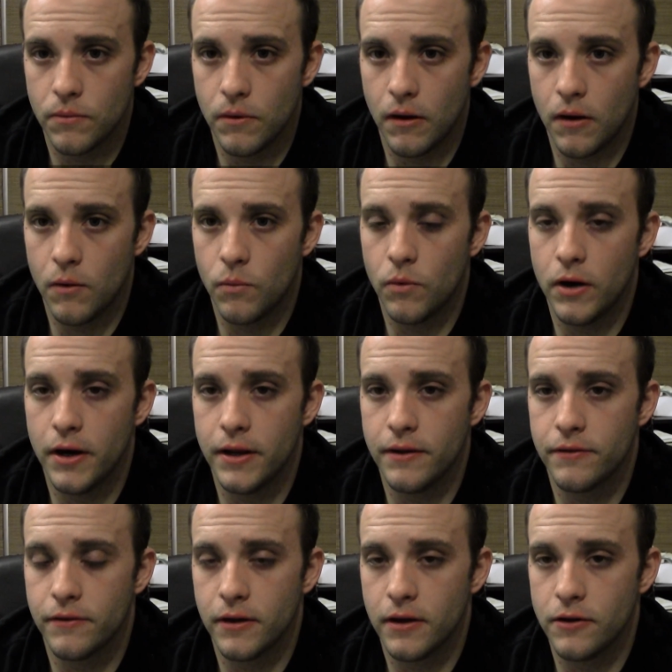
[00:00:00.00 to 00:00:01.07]
One
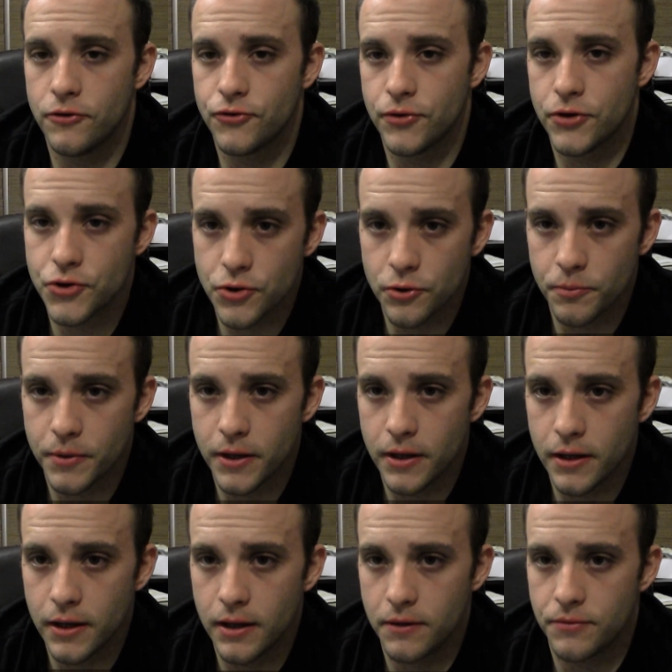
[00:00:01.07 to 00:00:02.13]
is a nutritional
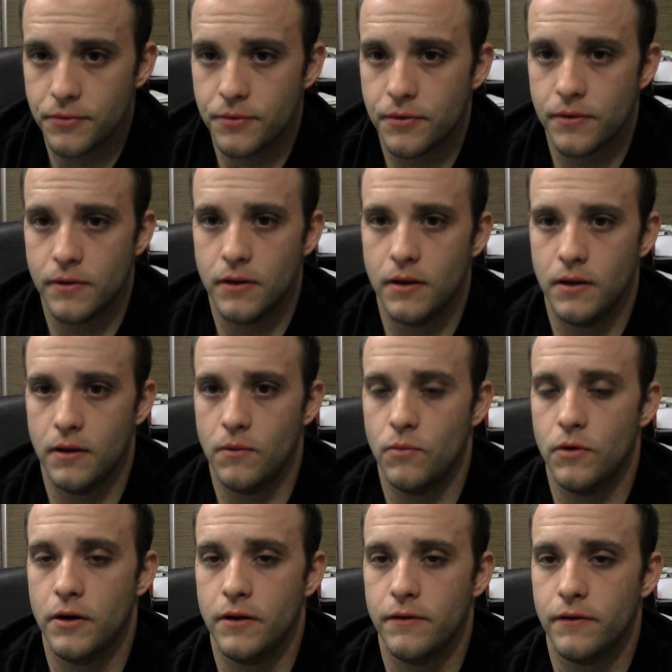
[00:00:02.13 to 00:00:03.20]

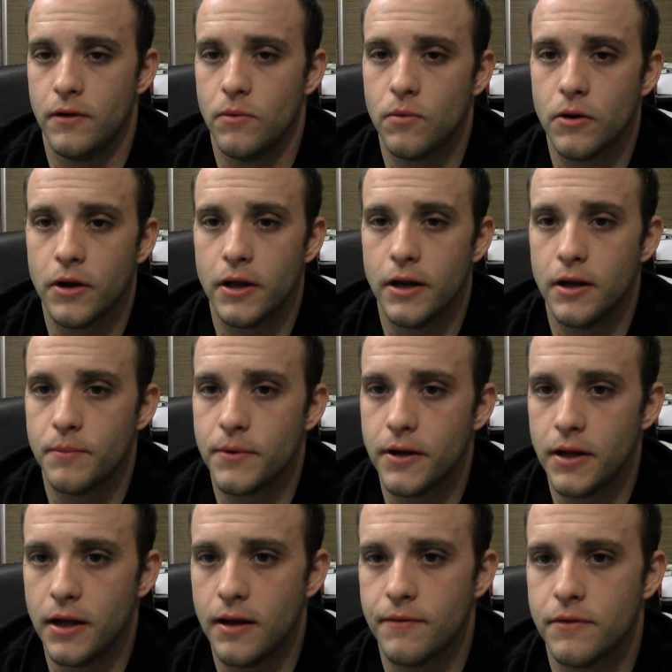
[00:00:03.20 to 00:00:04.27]
PDF, one is a working out
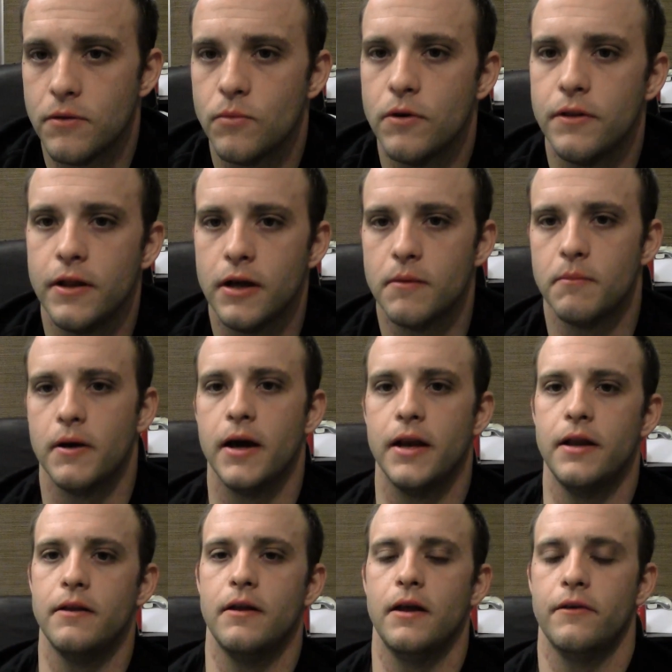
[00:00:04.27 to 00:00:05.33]
PDF, and then one they
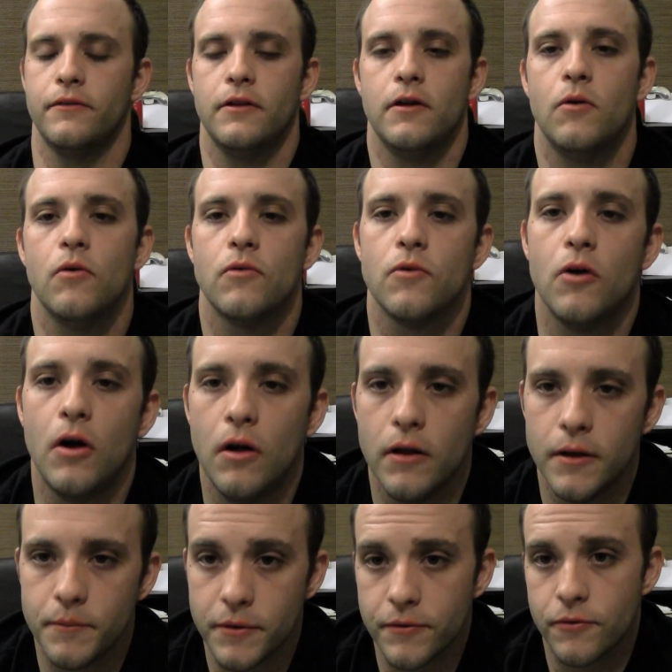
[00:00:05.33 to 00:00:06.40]
combine it as the
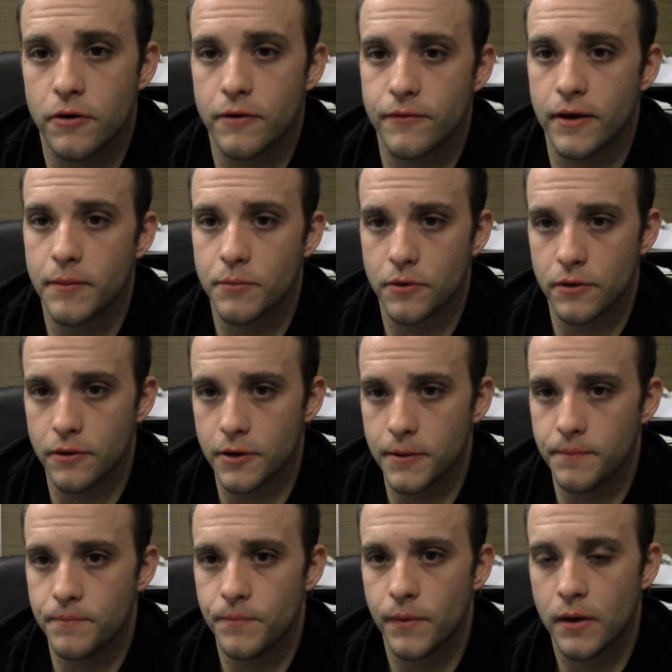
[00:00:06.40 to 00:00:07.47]
overall MP45
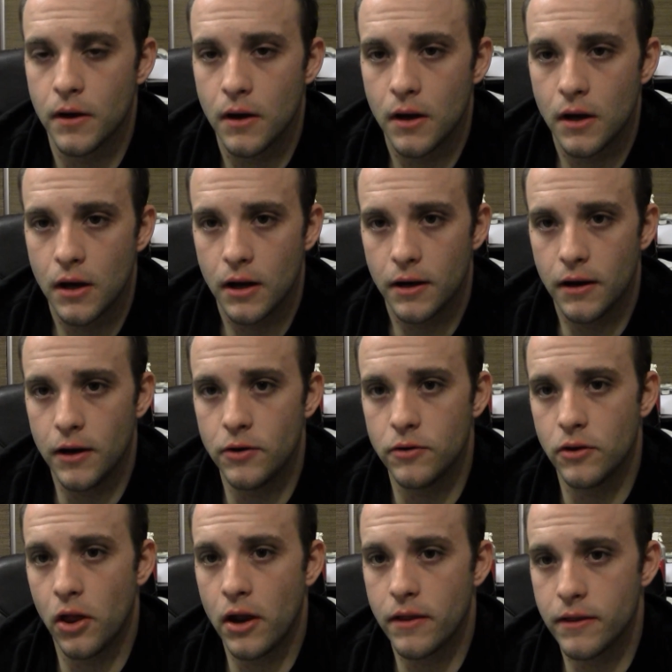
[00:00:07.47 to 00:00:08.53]
program. Now, I
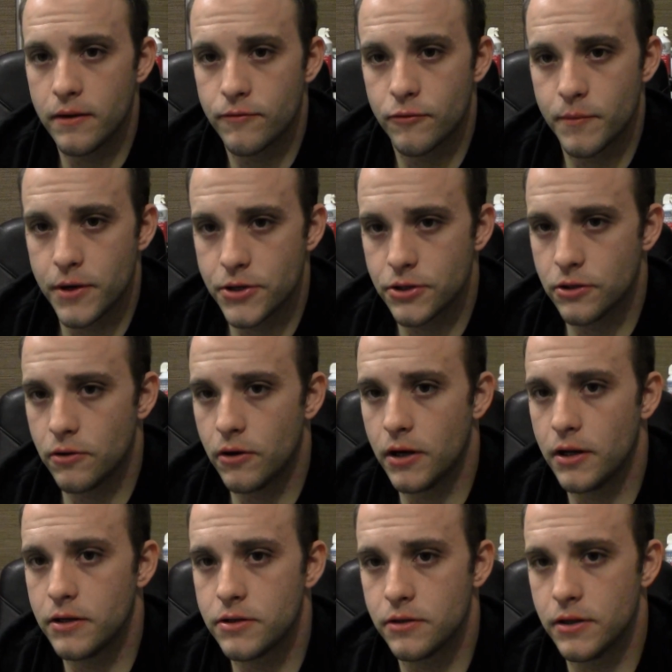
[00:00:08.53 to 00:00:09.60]
knew a lot of the information
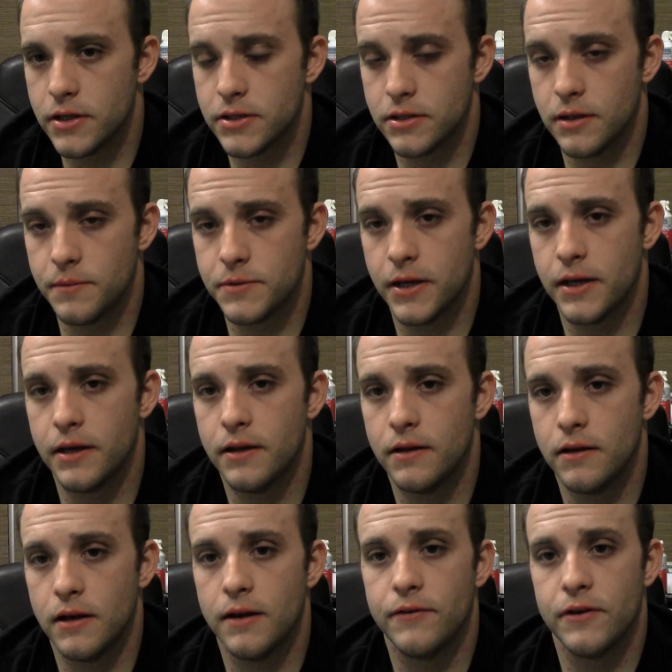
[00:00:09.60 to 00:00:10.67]
going into this, and I
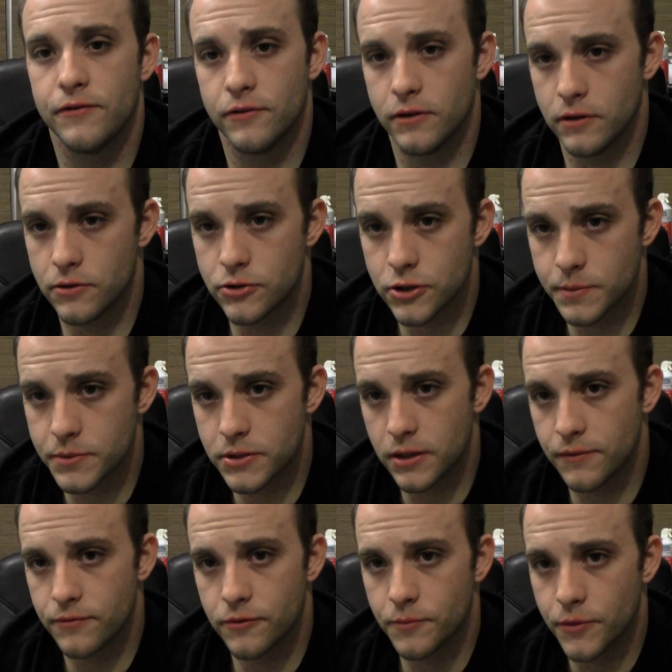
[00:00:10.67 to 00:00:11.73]
definitely learned some
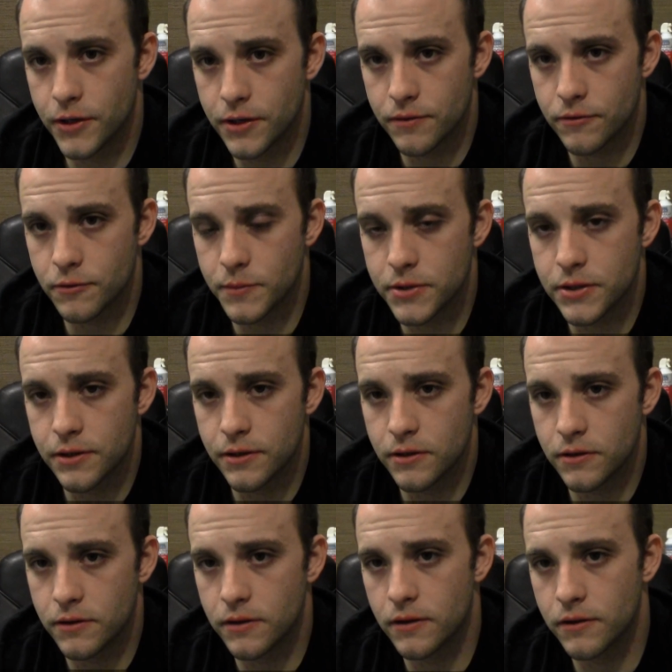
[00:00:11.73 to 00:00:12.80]
stuff from reading through the
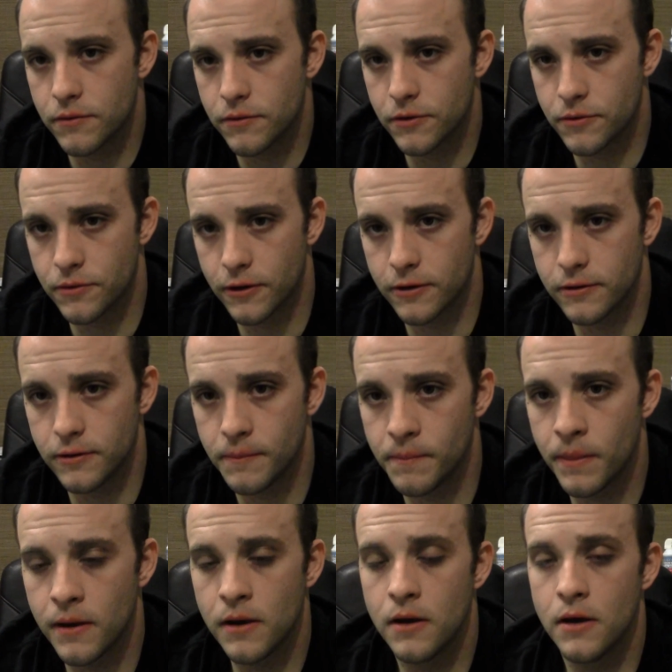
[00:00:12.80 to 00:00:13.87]
material and through the curriculum.